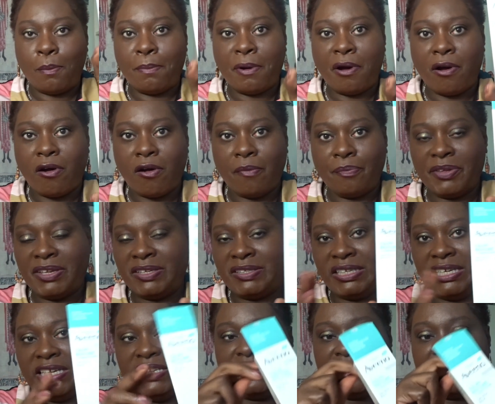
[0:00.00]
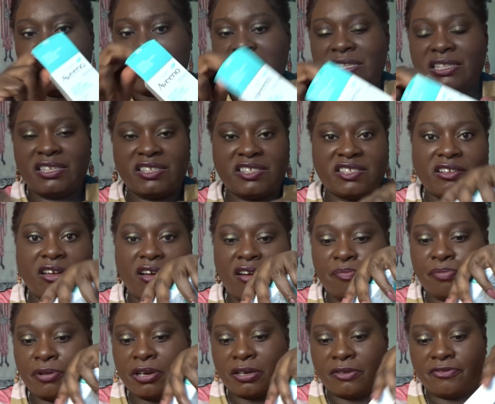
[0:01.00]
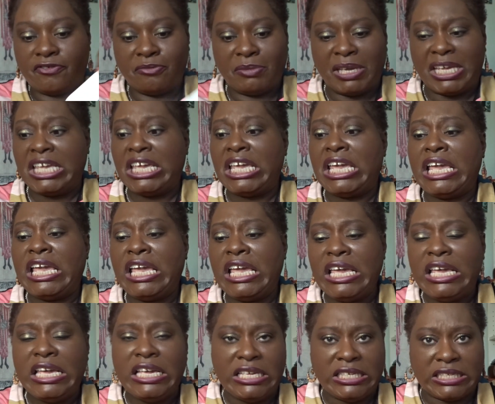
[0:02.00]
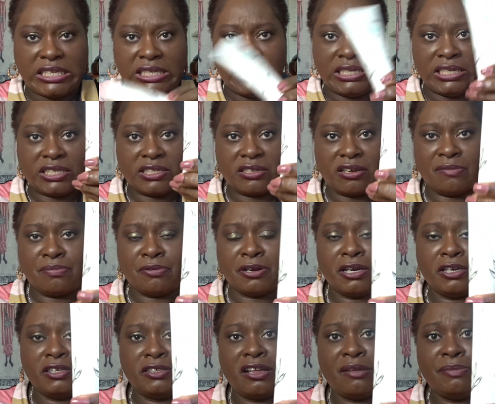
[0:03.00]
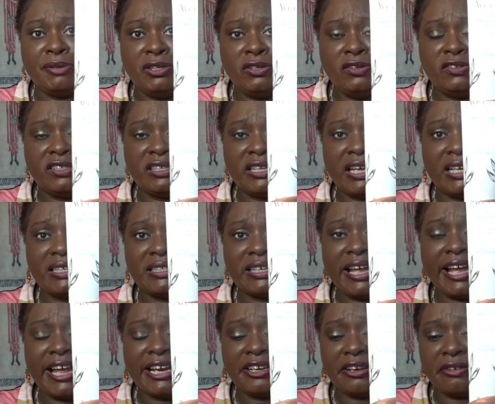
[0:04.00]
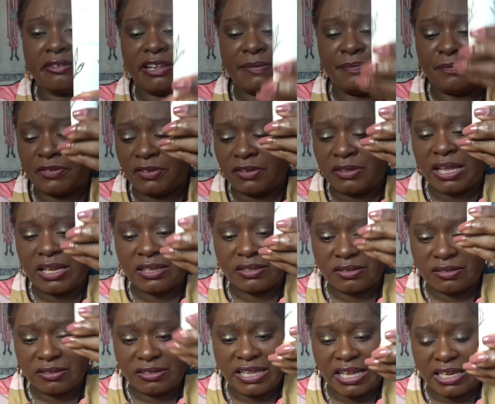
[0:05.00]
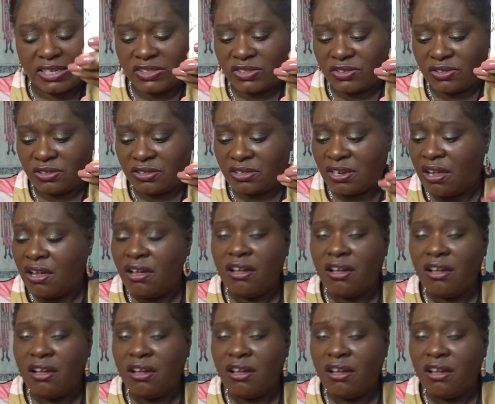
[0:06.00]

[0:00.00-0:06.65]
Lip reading: Balm is easily the star product for me. Easily the star product, because I'll be using that as a hand cream. So that's good.